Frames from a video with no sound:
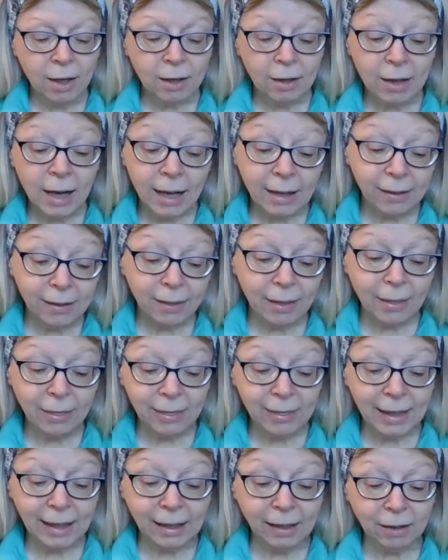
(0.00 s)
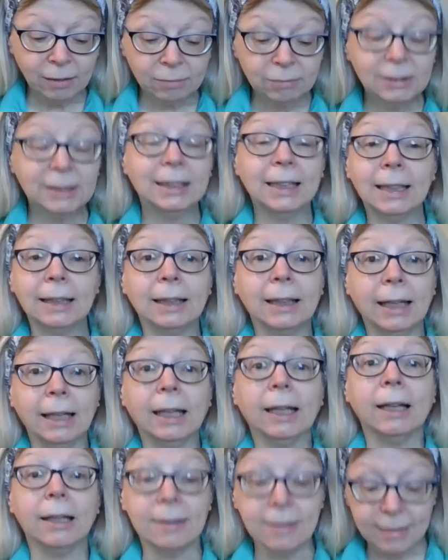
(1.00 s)
not the thing diddling
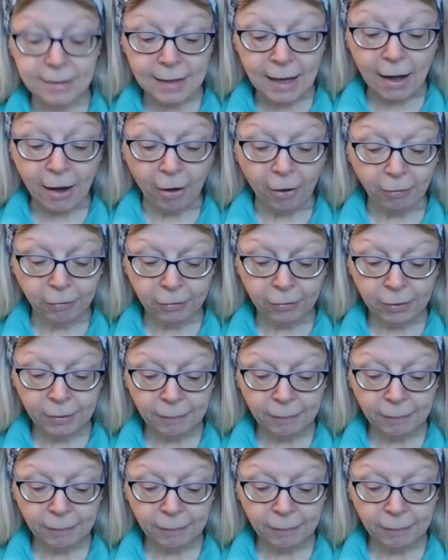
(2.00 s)
in itself,